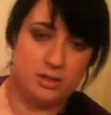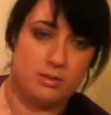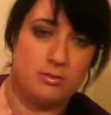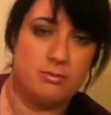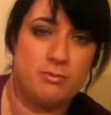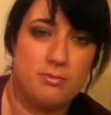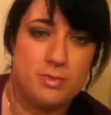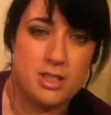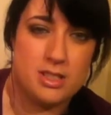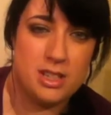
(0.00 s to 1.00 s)
So
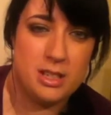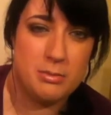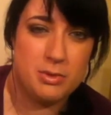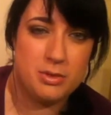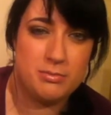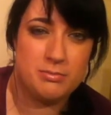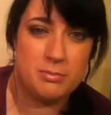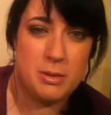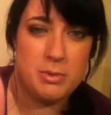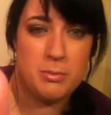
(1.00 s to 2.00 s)
it's slightly more,
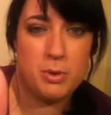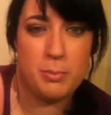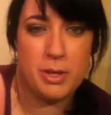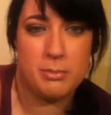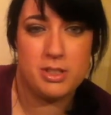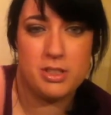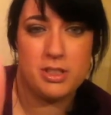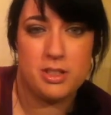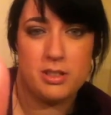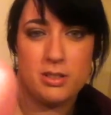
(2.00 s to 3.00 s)
maybe more
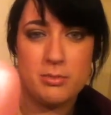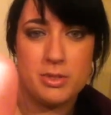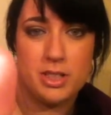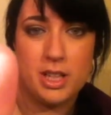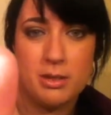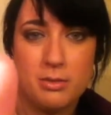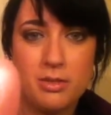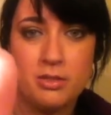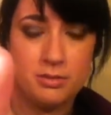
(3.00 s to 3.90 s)
pigmented than the Urban Decay one.